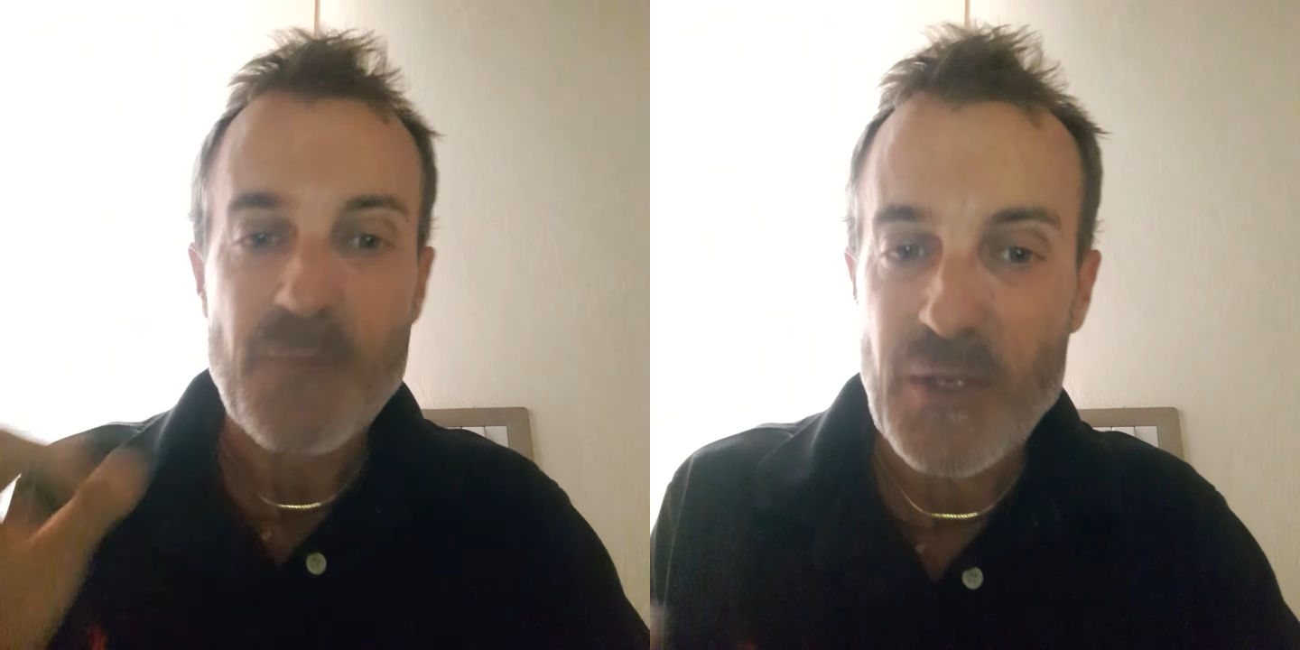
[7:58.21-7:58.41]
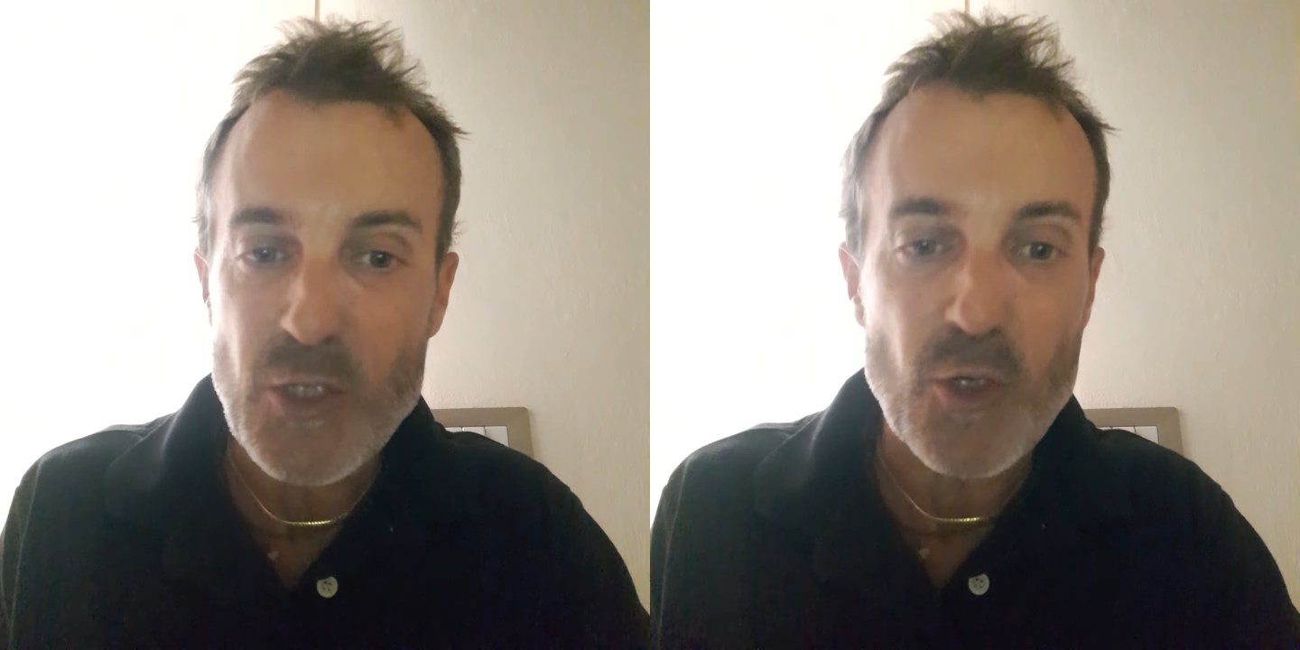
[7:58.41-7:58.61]

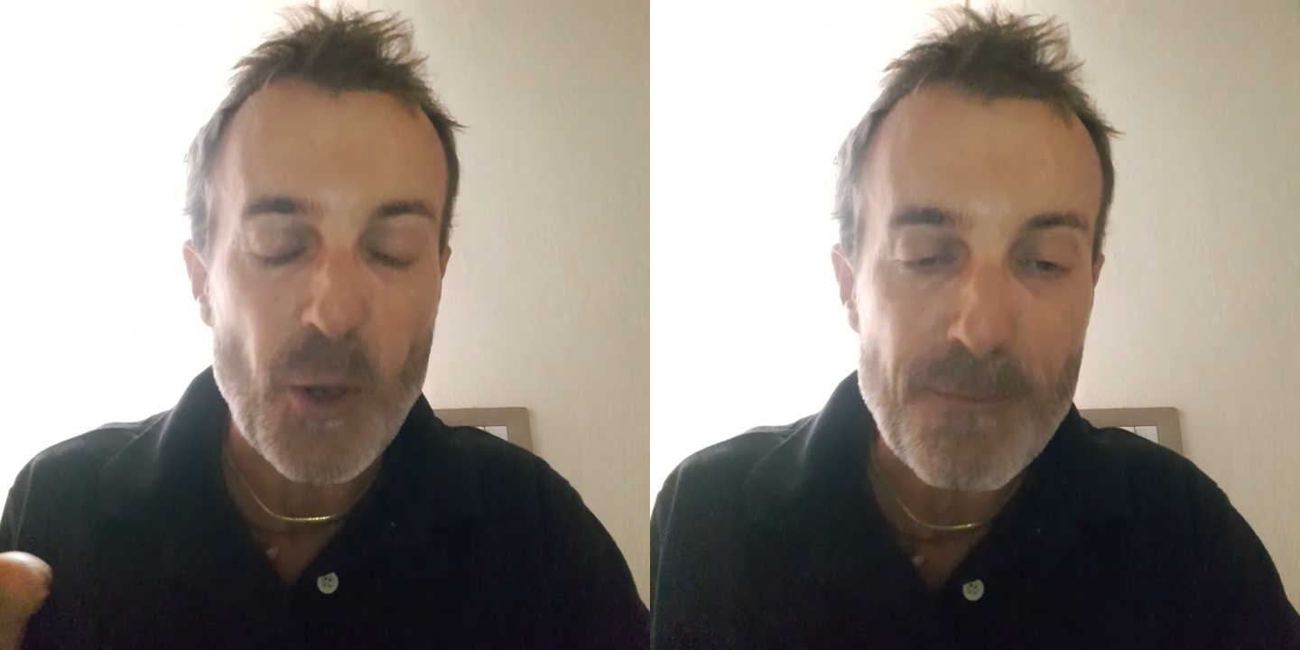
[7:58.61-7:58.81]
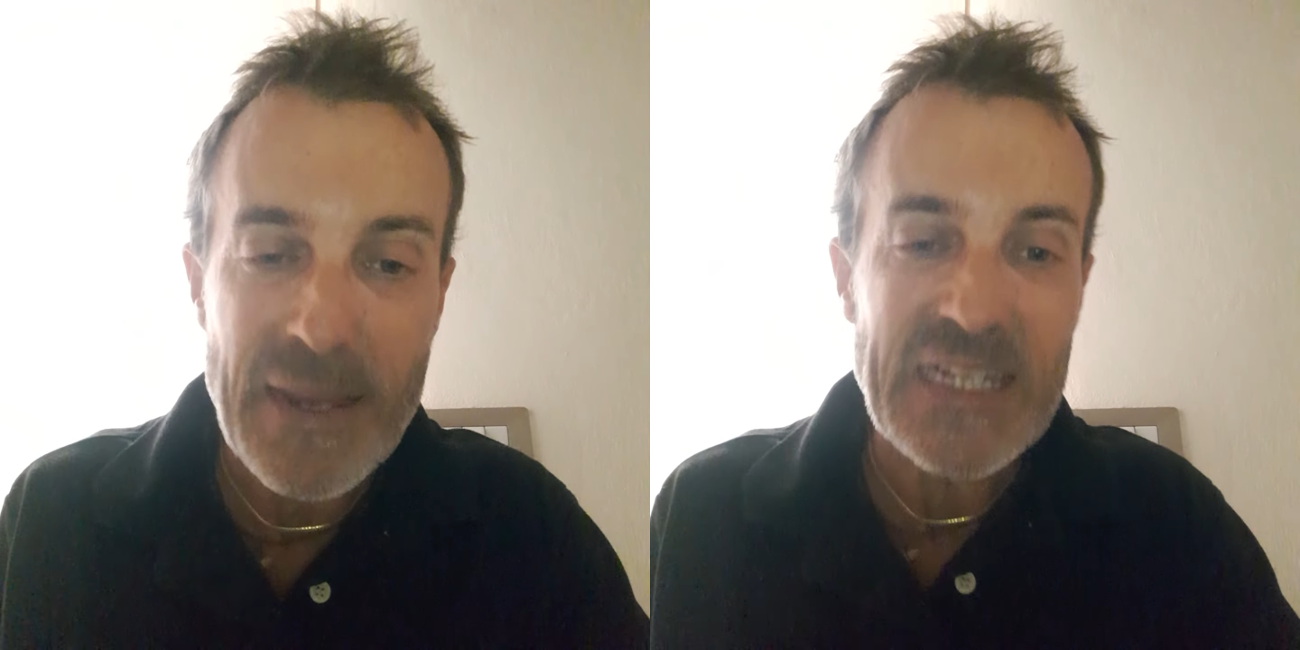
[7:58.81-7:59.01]
But you've
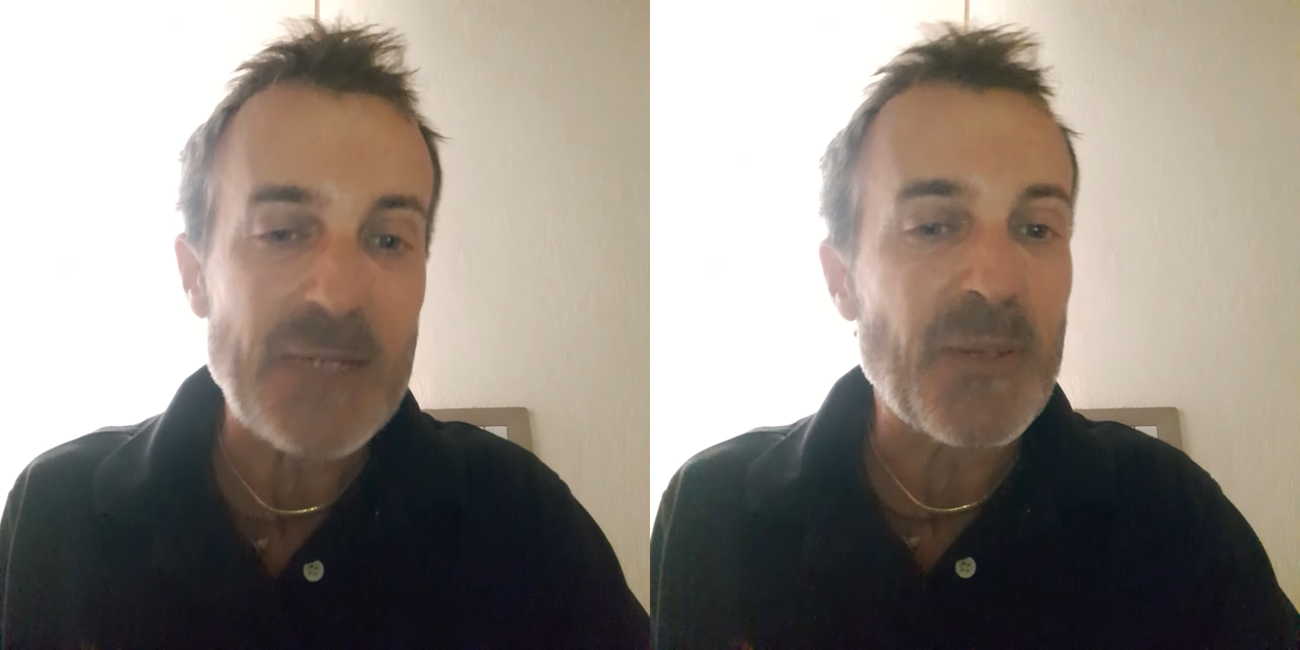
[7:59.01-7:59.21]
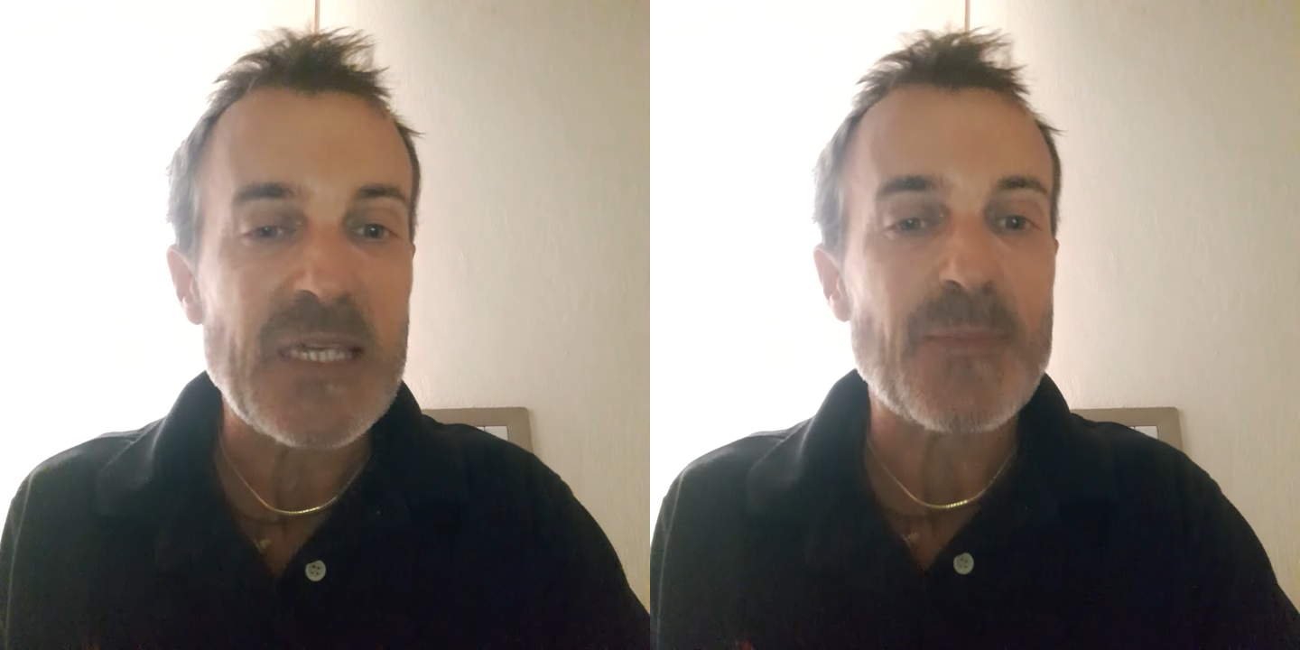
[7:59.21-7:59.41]
got
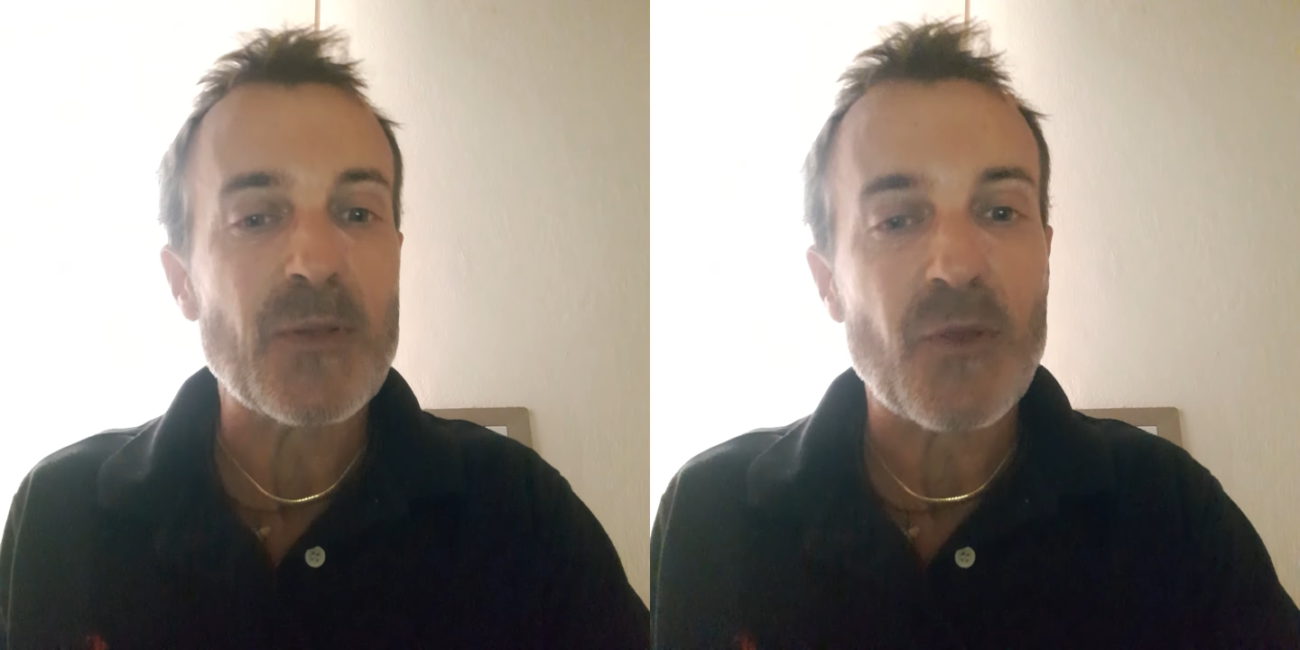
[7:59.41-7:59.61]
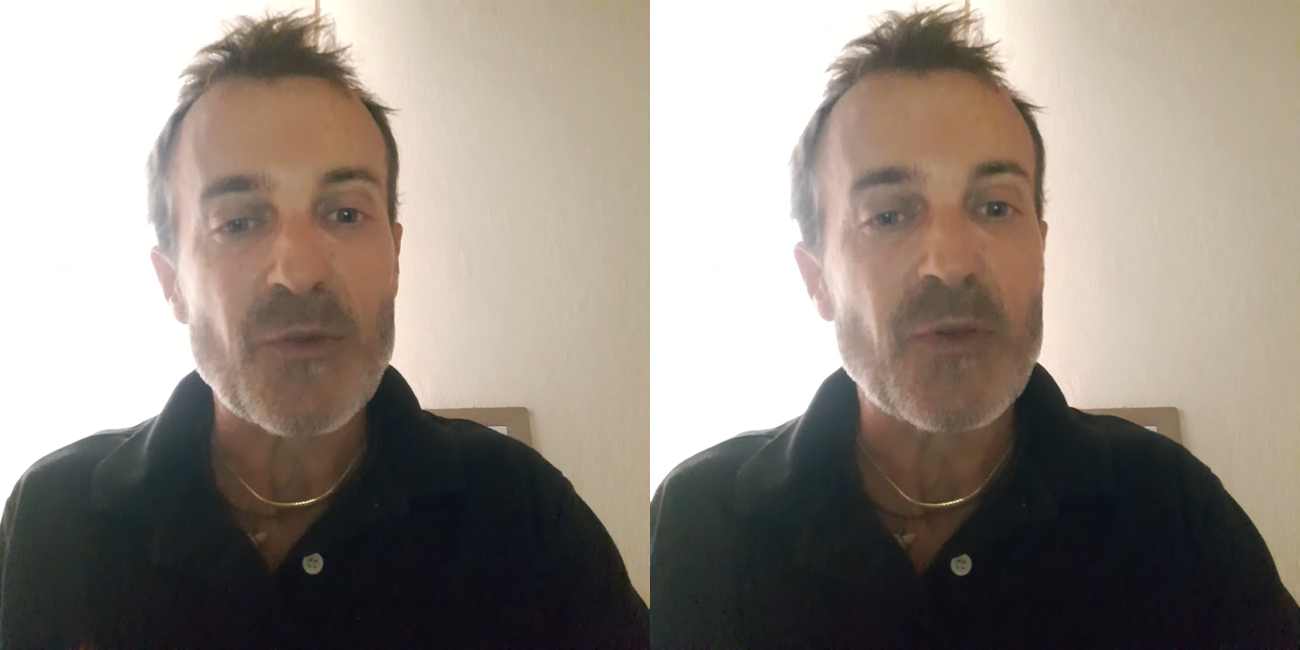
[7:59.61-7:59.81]
many
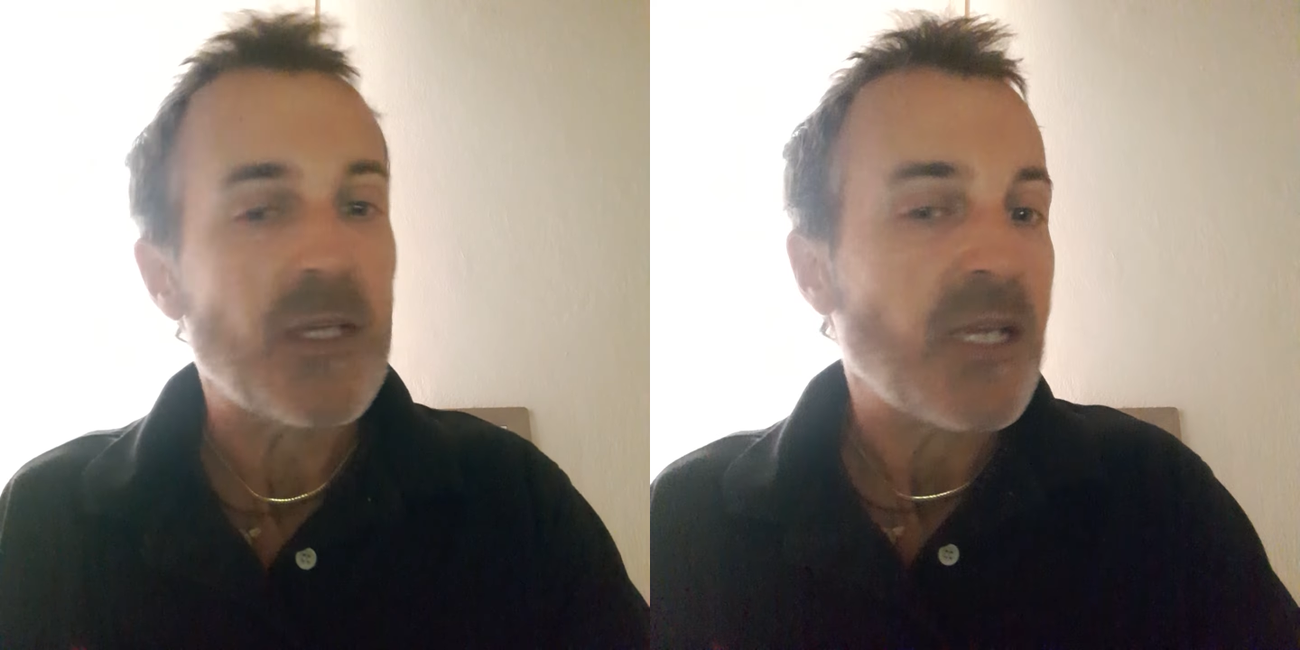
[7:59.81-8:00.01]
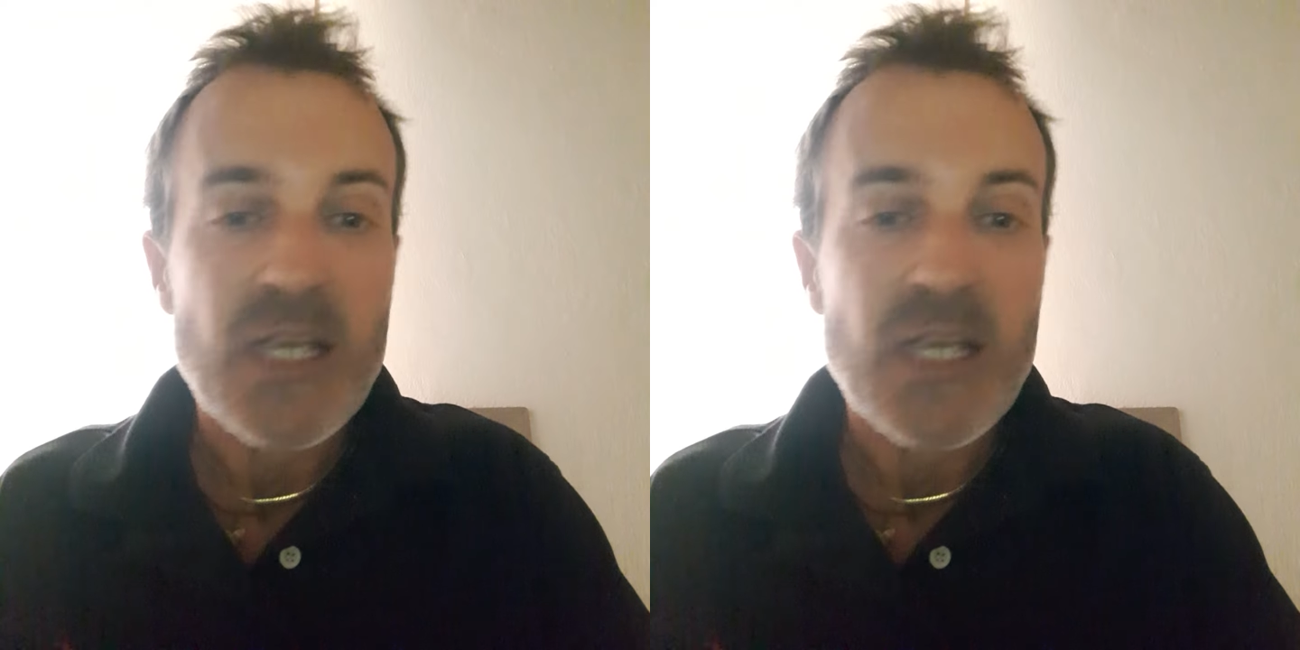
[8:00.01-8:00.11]
people on